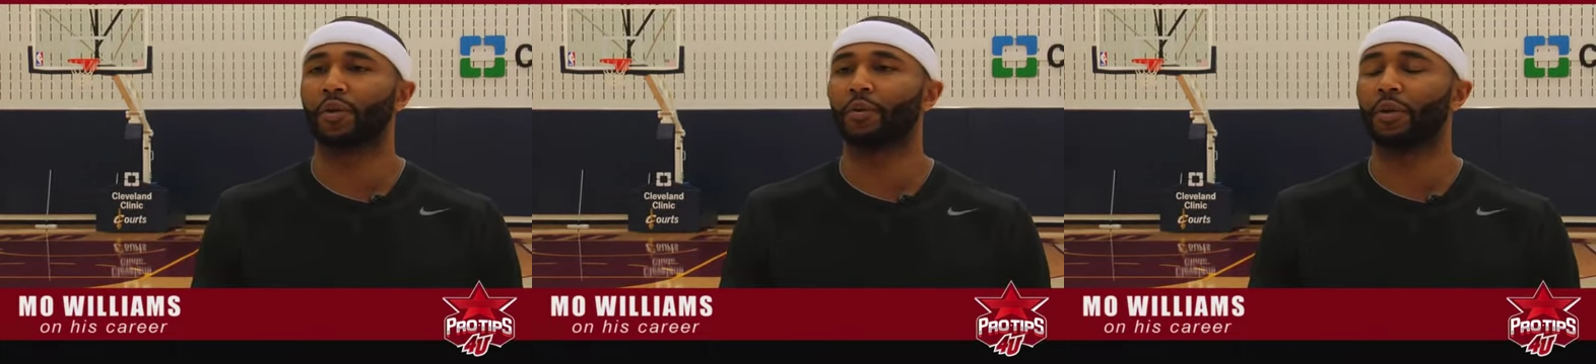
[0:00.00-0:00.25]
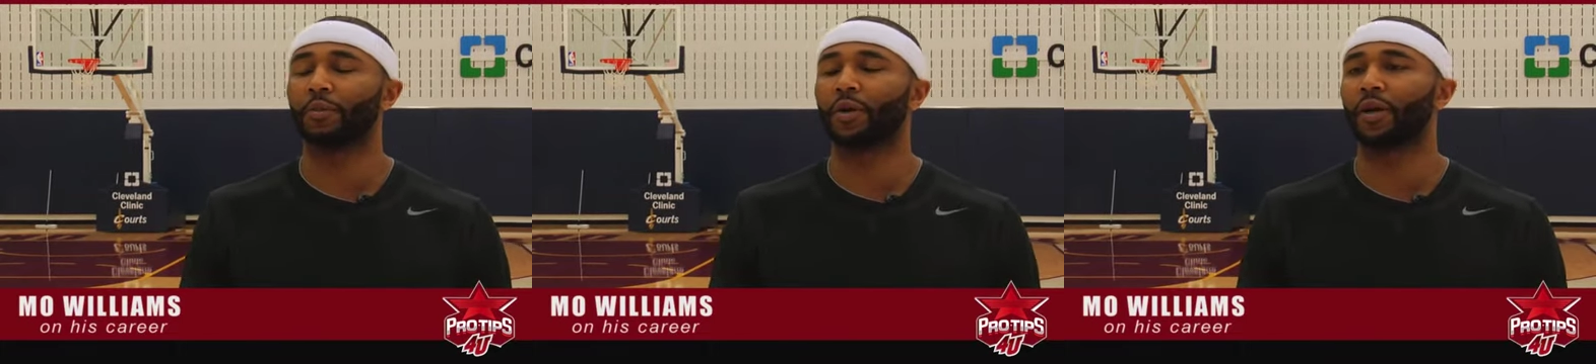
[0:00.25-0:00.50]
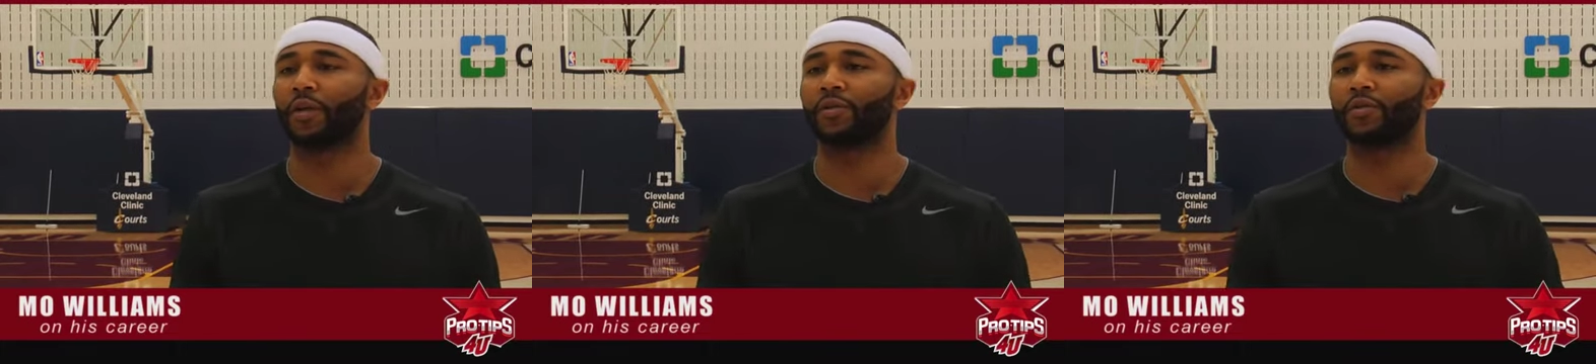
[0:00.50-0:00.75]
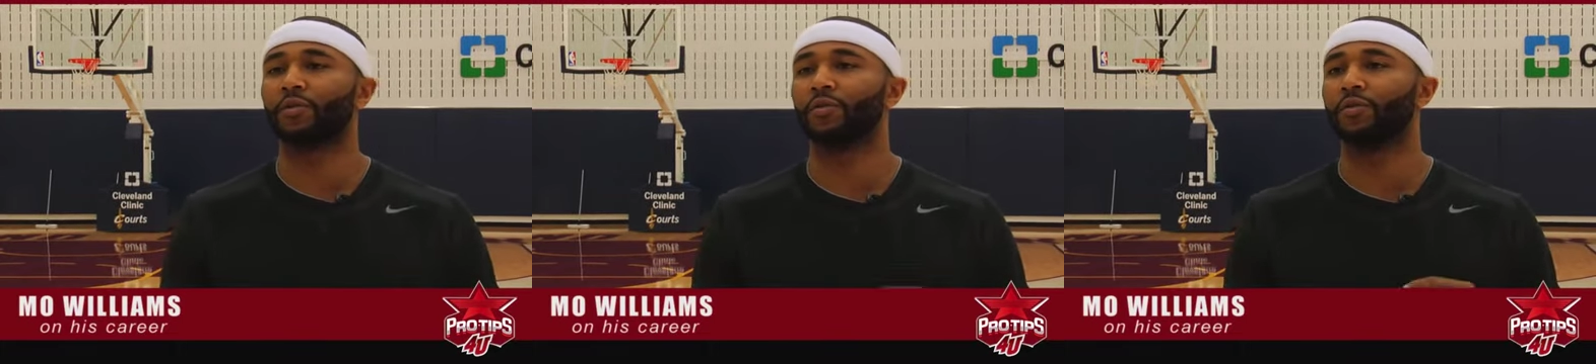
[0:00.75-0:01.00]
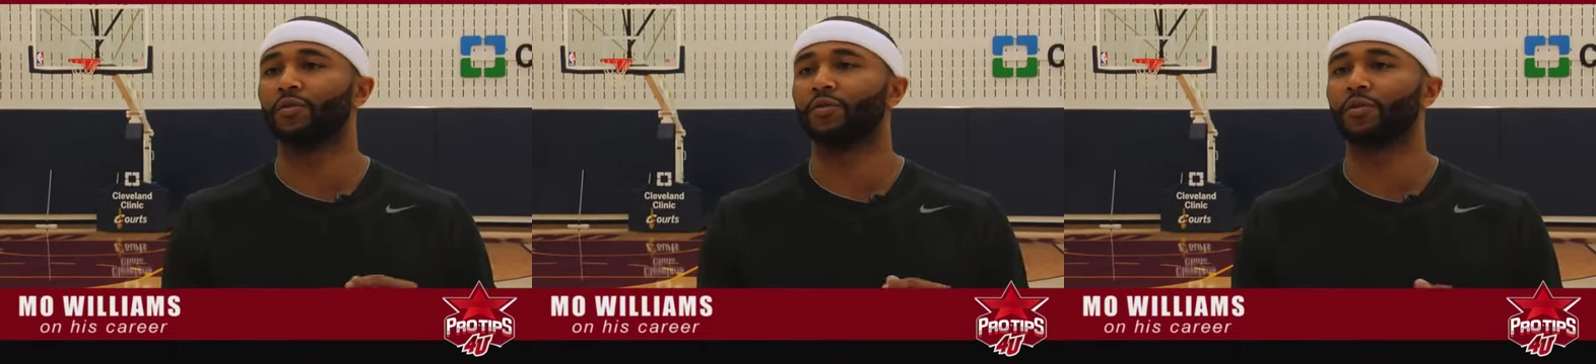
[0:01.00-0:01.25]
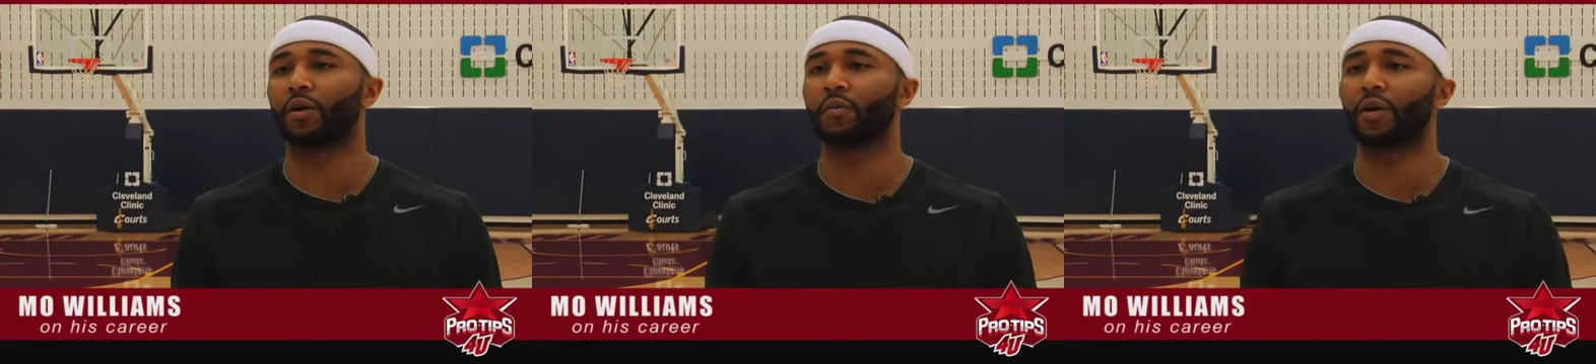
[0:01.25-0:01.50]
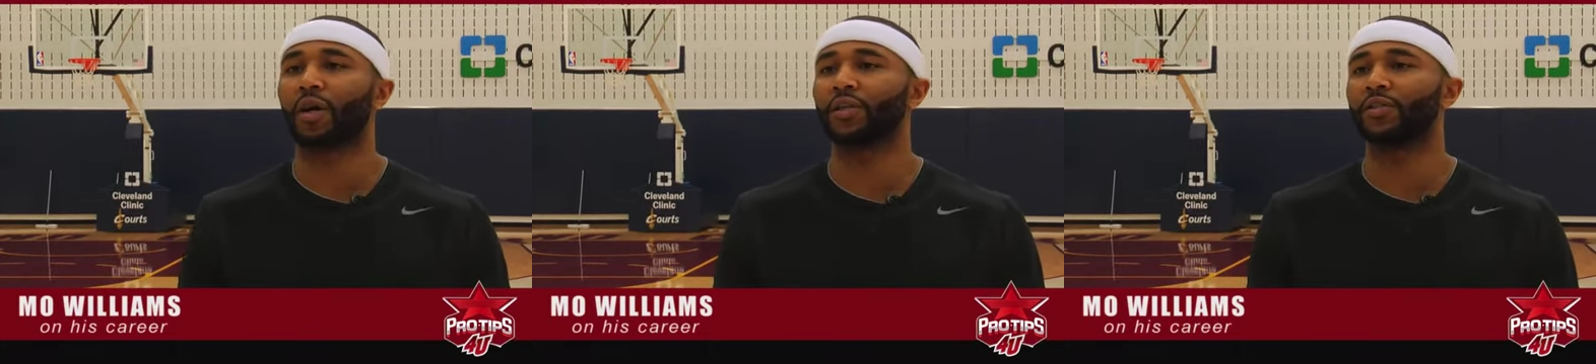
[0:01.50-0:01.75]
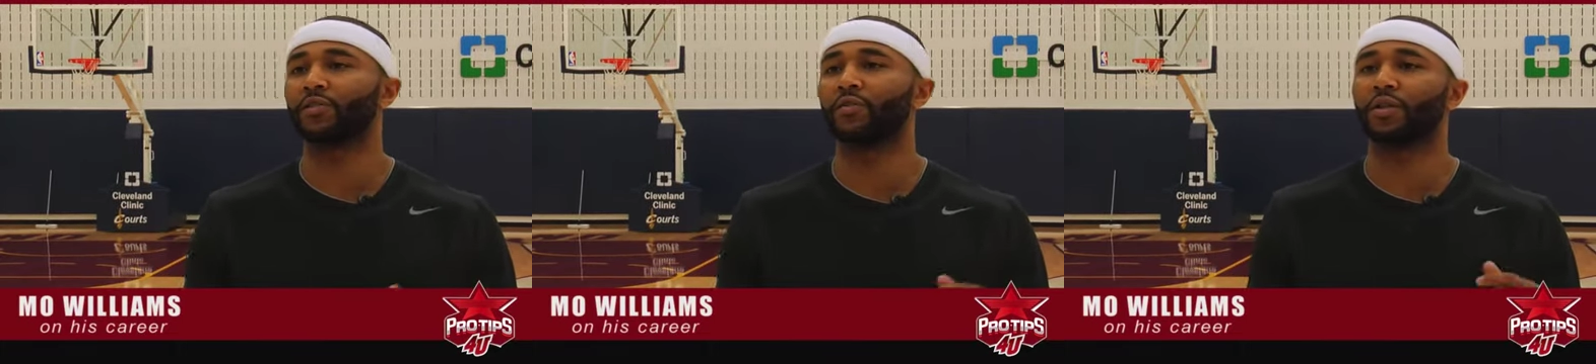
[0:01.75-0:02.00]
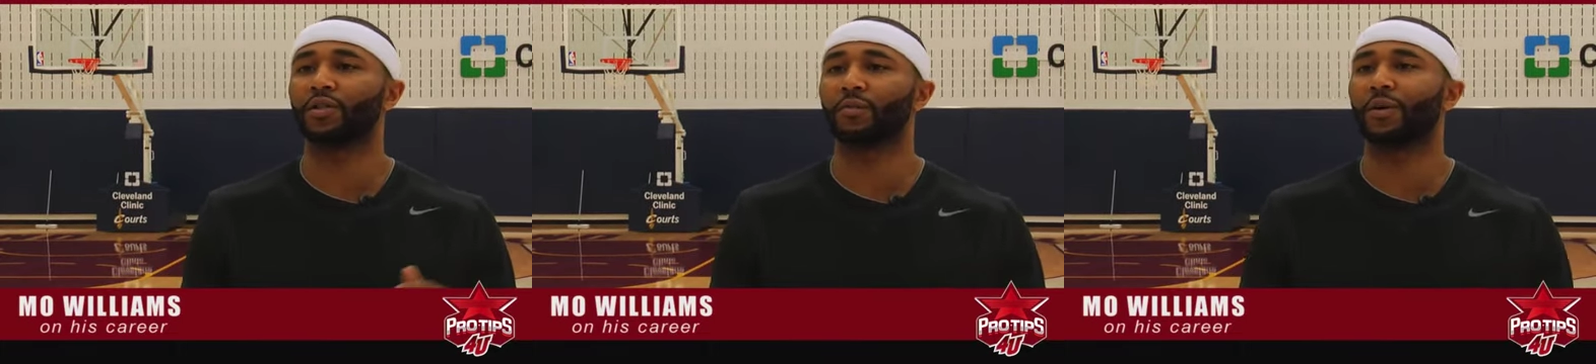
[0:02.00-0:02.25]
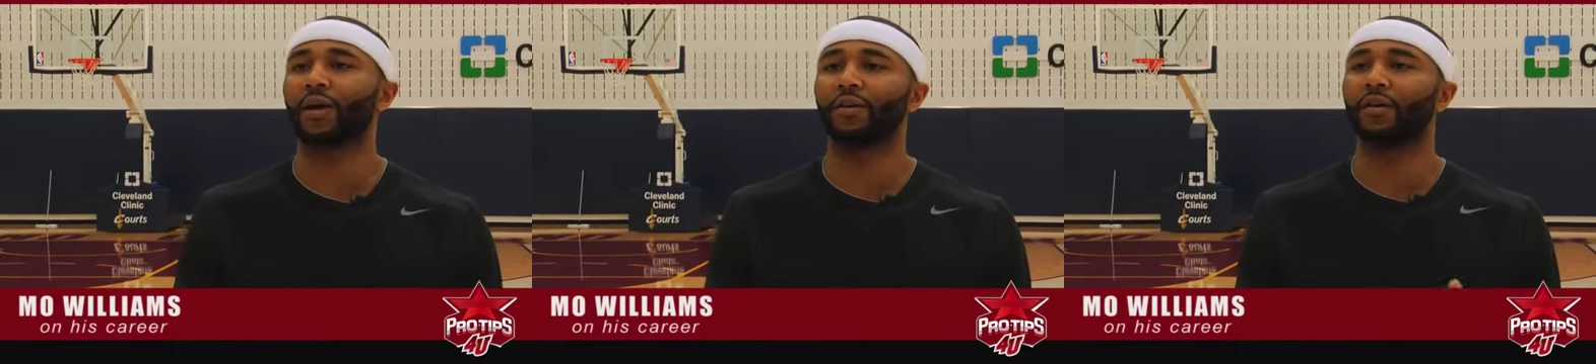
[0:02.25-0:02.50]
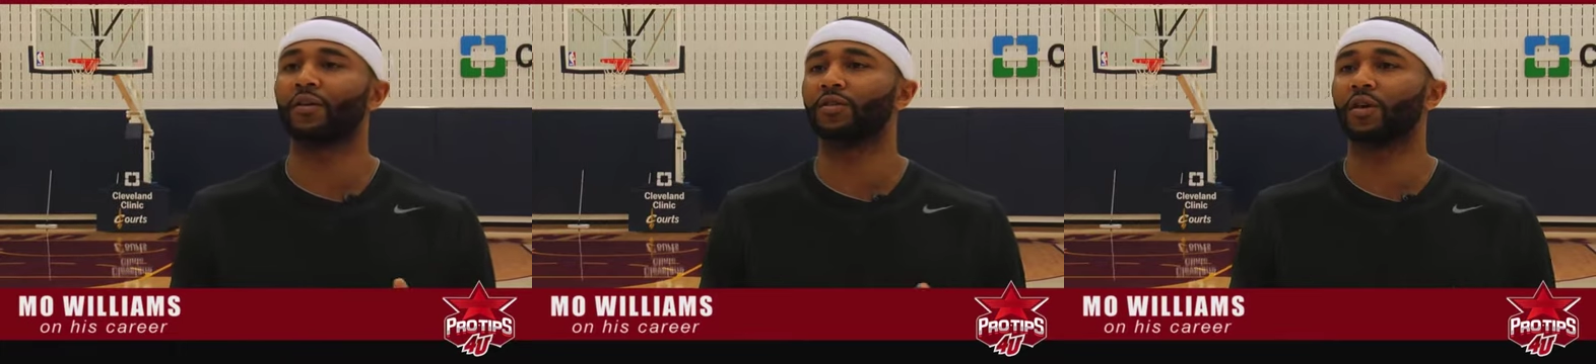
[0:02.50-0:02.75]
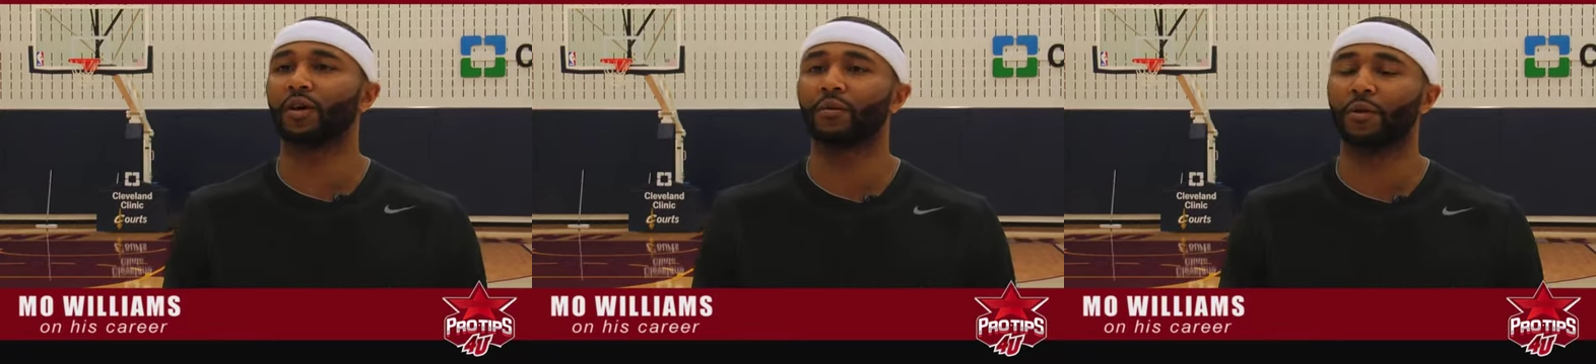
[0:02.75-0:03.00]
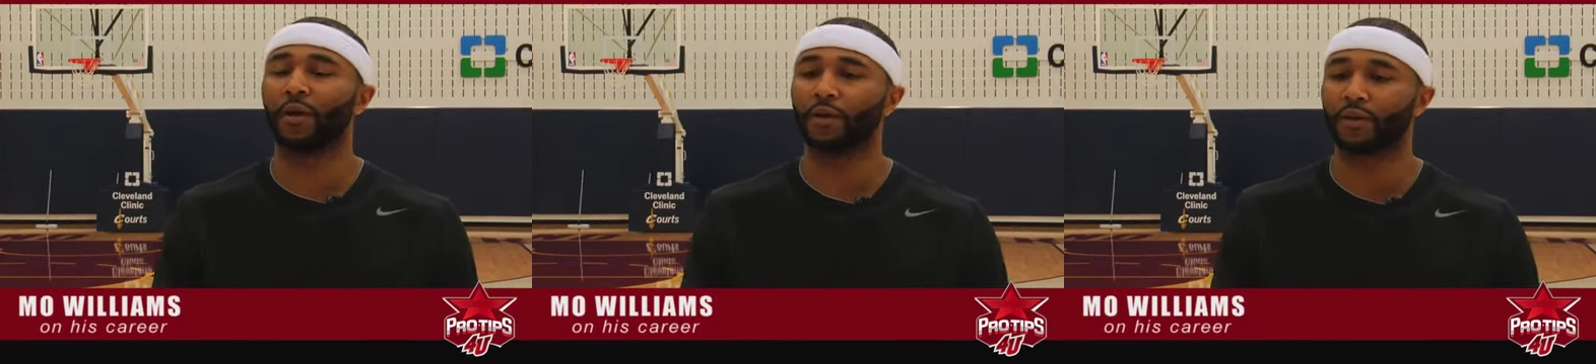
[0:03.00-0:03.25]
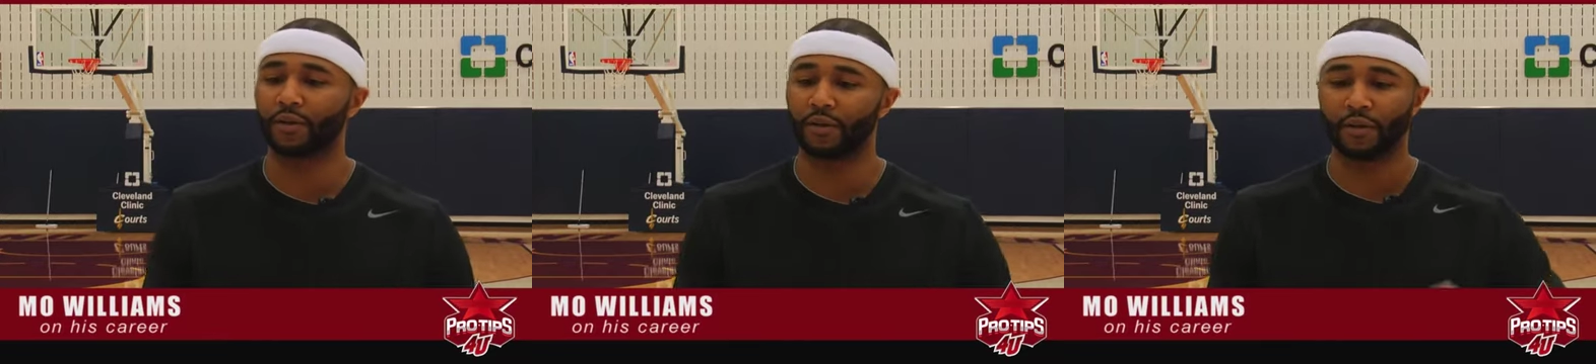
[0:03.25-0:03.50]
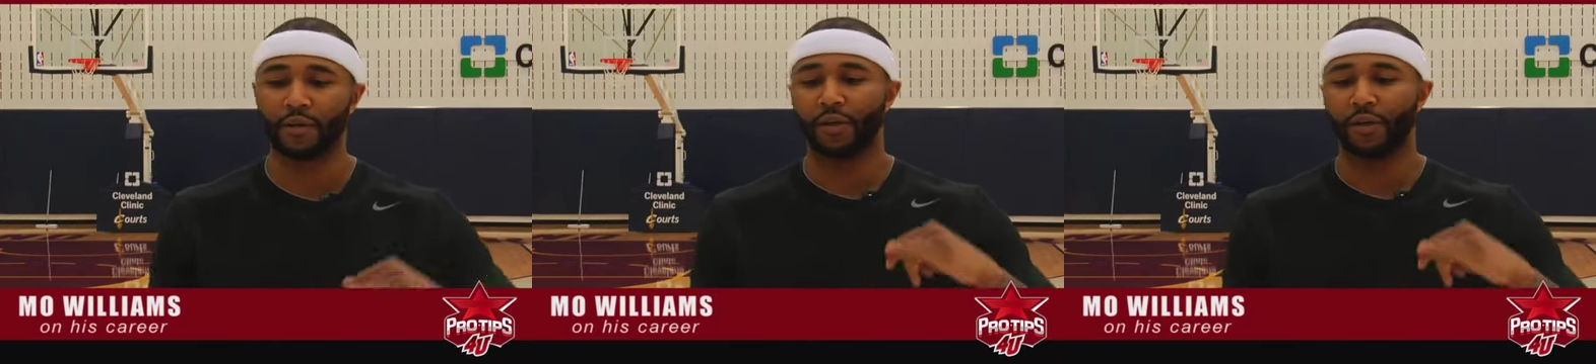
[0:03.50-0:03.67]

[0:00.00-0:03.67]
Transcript: coming up in high school, starting with high school as a McDonald's All-American.